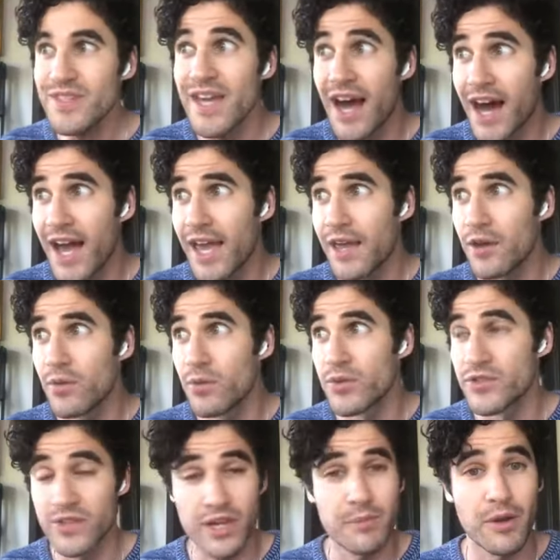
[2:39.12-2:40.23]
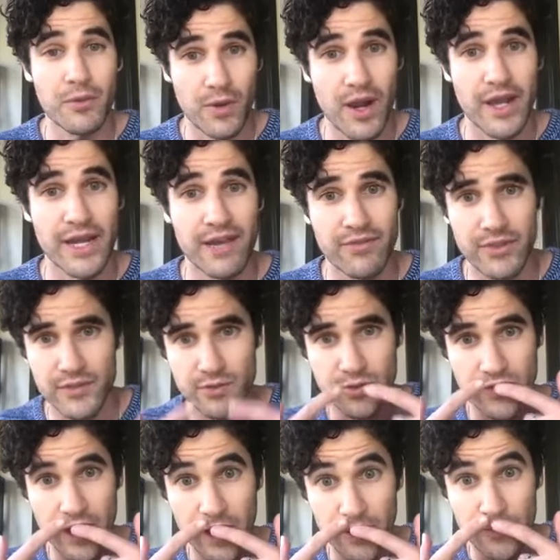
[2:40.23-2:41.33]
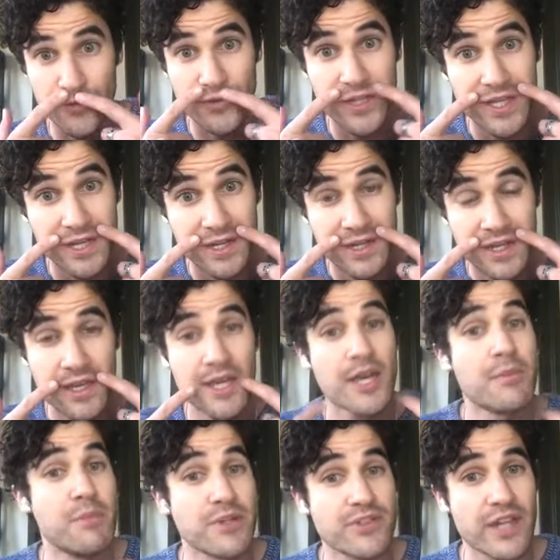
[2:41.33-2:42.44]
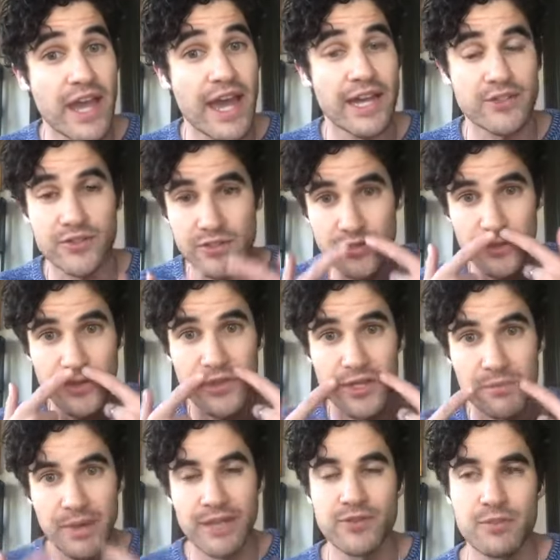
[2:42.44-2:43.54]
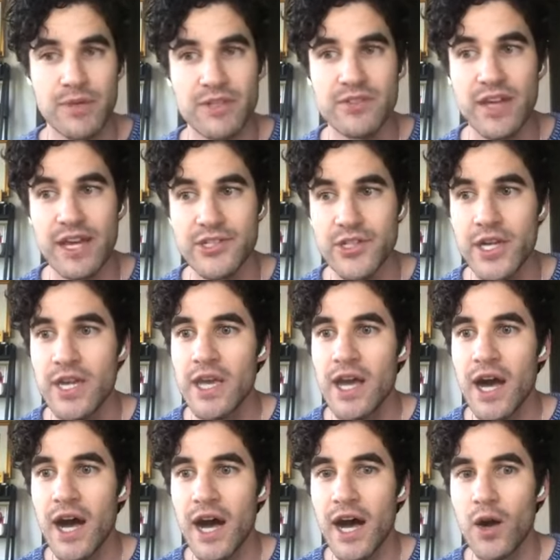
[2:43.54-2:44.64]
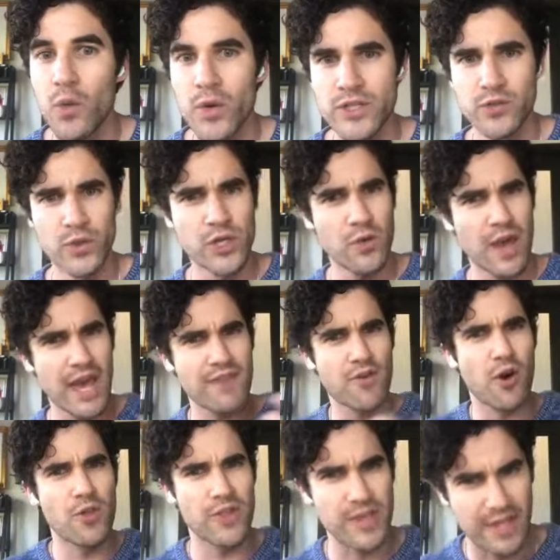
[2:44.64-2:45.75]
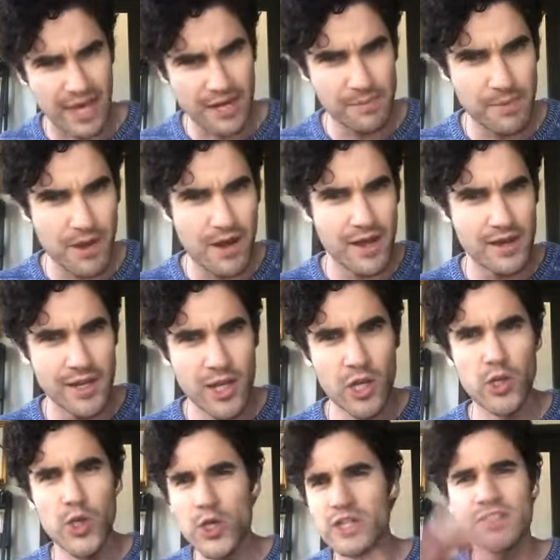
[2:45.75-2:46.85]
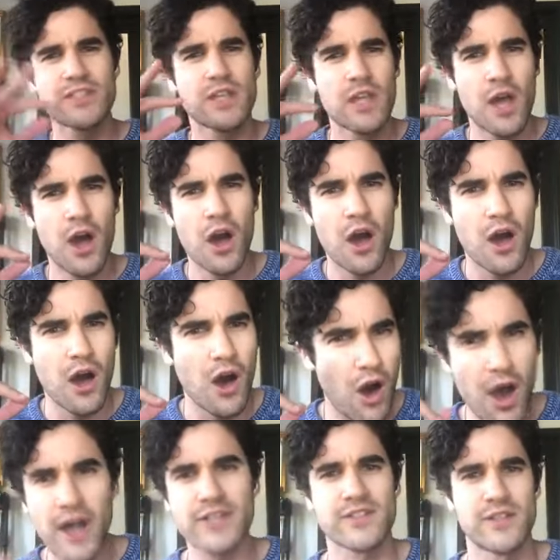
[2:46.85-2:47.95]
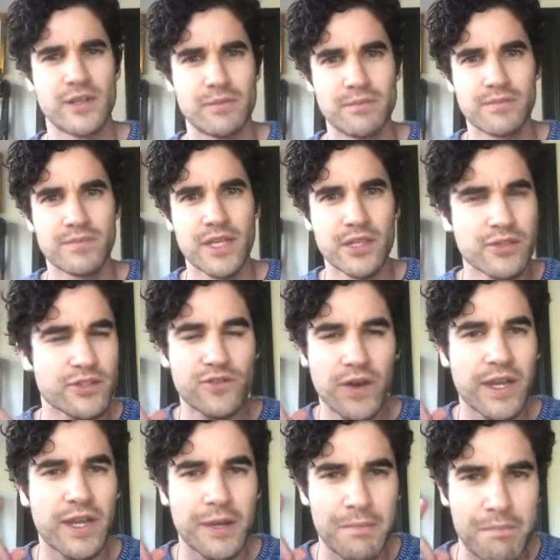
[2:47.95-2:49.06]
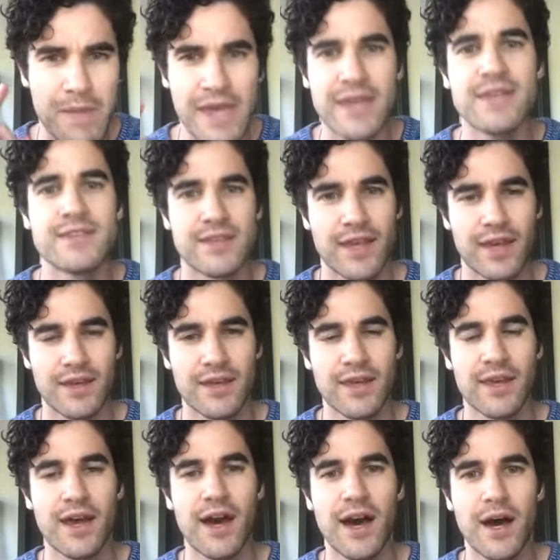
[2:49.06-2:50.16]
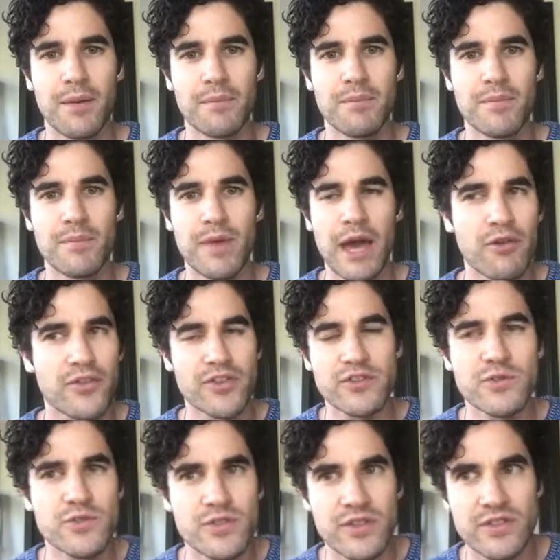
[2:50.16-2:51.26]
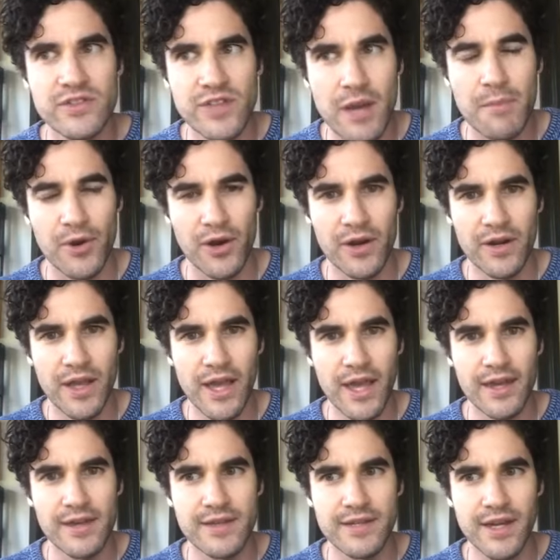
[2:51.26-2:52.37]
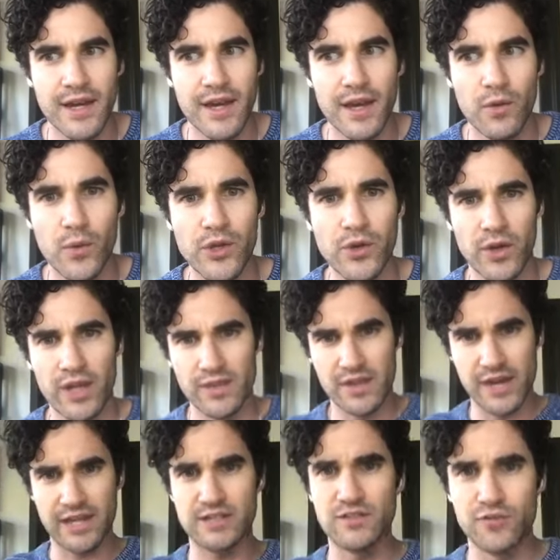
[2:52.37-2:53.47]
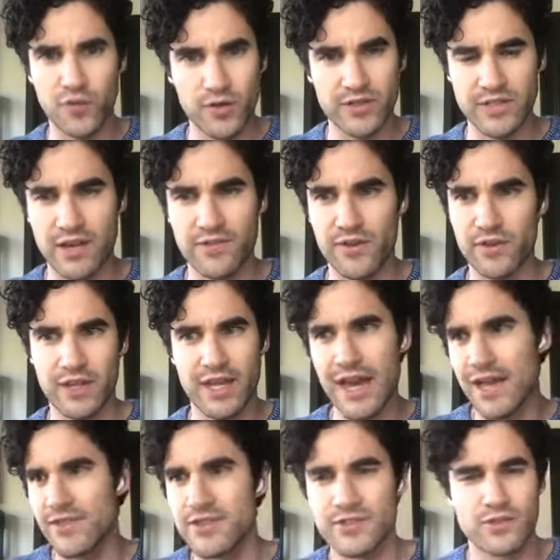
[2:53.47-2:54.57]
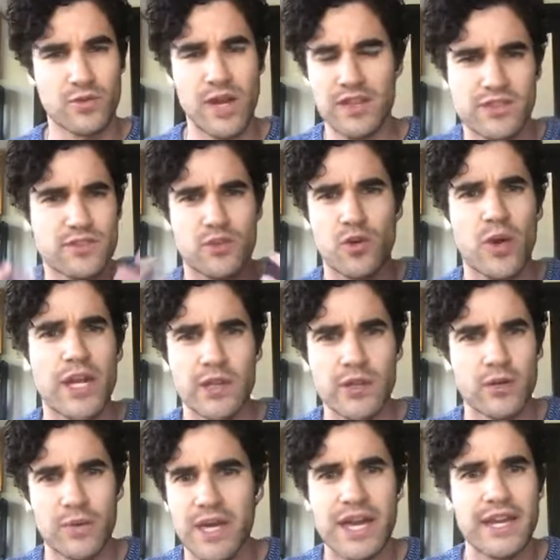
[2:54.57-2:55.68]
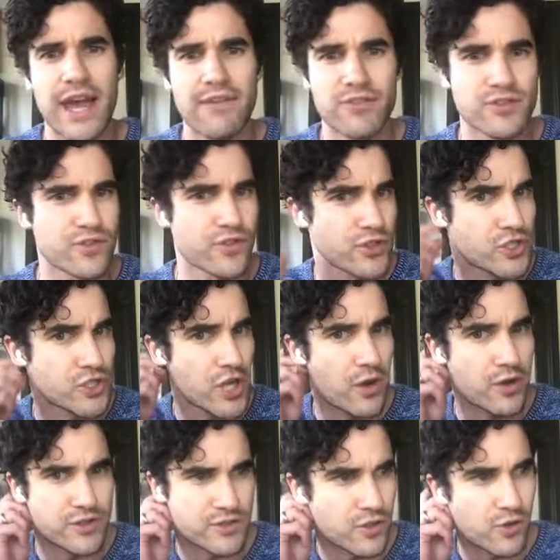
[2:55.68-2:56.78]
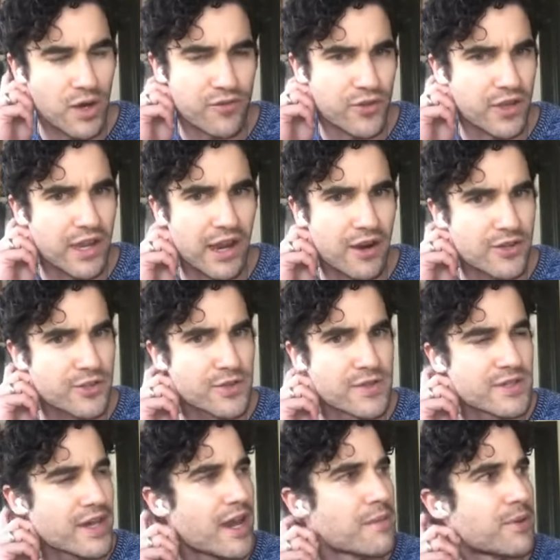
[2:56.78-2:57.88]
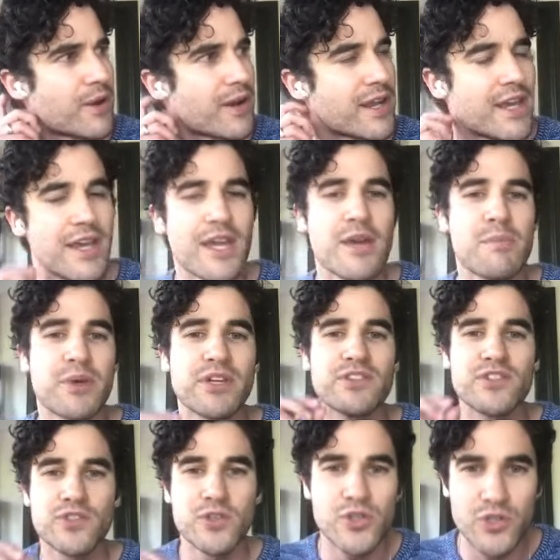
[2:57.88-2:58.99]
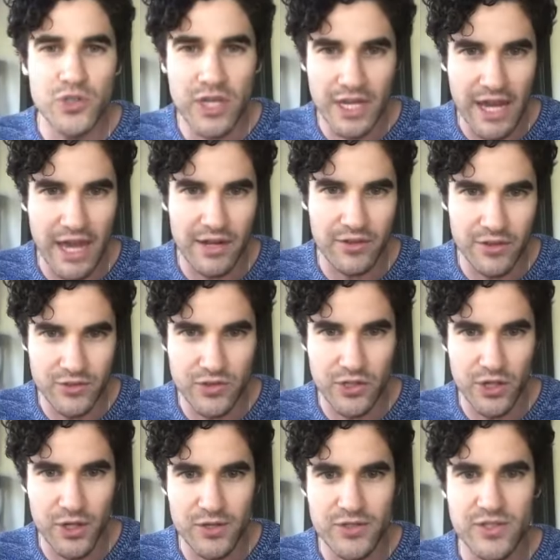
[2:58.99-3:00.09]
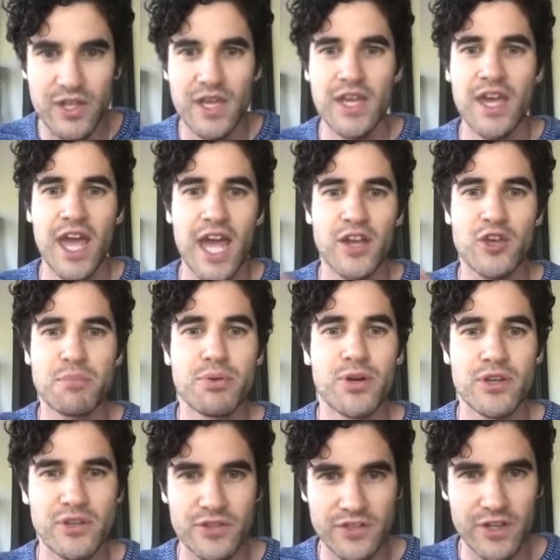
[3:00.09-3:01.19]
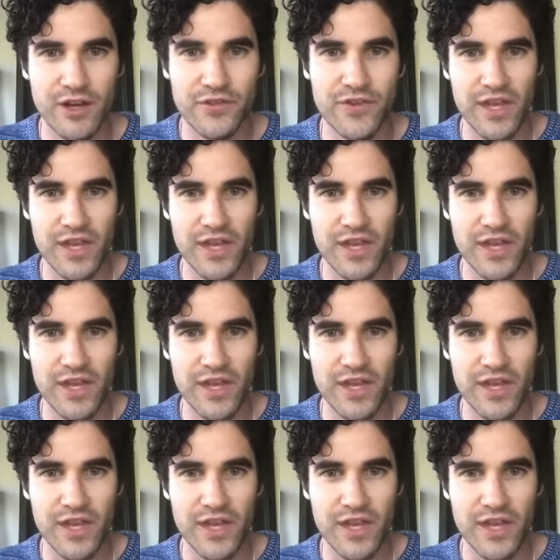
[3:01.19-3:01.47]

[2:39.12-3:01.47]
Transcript: I was talking about Ryan having this sort of Errol Flynn mustache, this little thin pencil mustache, which when you have all the getup on, looks awesome. It looks fucking amazing. However, this was summer, and when you're in the 1940s outfit, you're like, God, this is great. This is a great look. We got to have this for the show. It's so great for the character and the time period. But as soon as you get out of those clothes and you put yourself